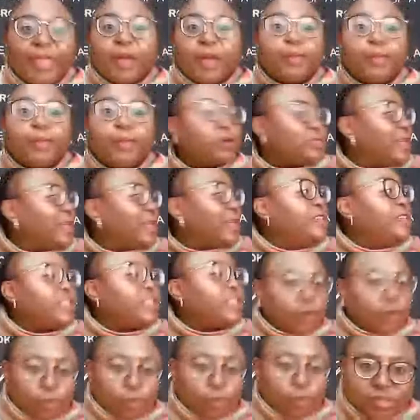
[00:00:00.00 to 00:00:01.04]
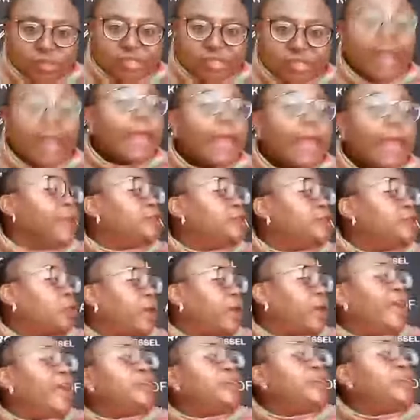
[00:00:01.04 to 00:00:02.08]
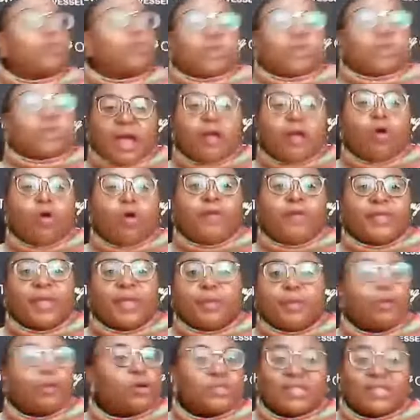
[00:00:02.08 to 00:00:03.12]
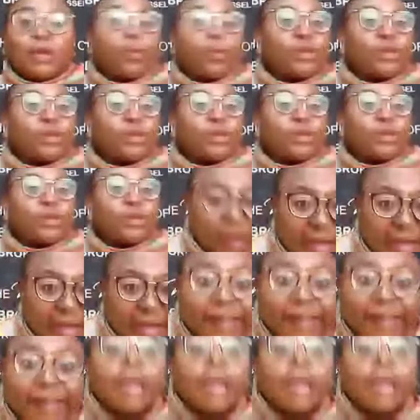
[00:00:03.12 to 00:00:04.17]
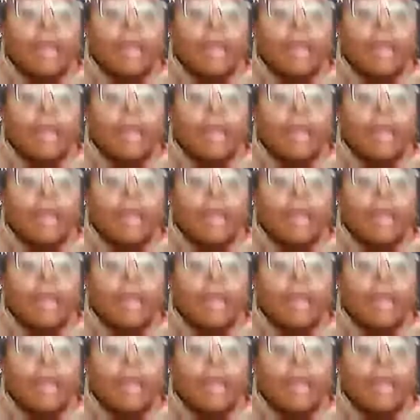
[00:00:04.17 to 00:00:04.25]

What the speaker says: over that, because that is a loss. It's okay to cry over that because that was not planned.